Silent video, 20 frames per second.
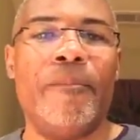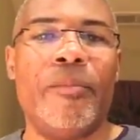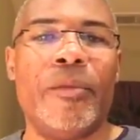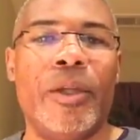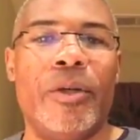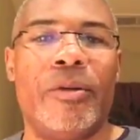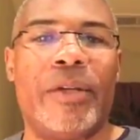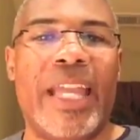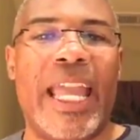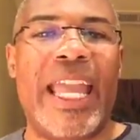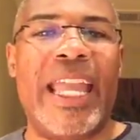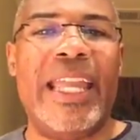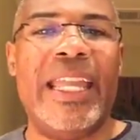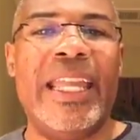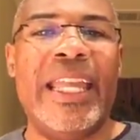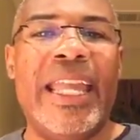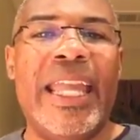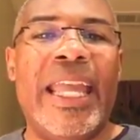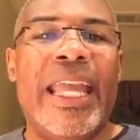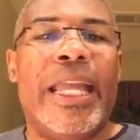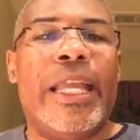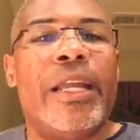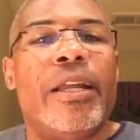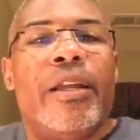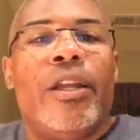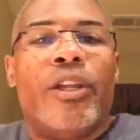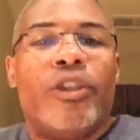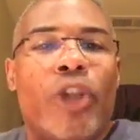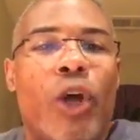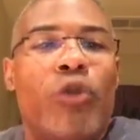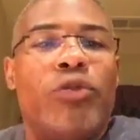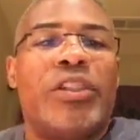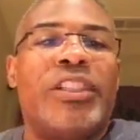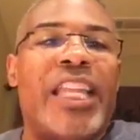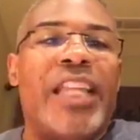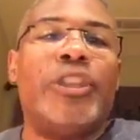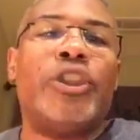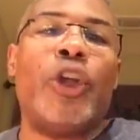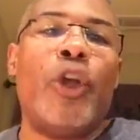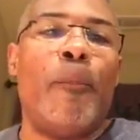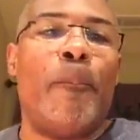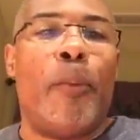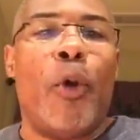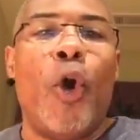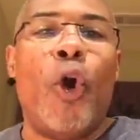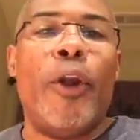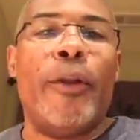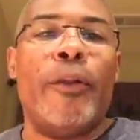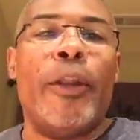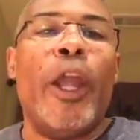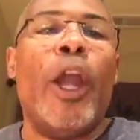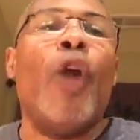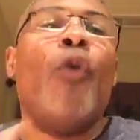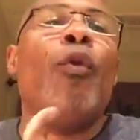Okay? Those things are important.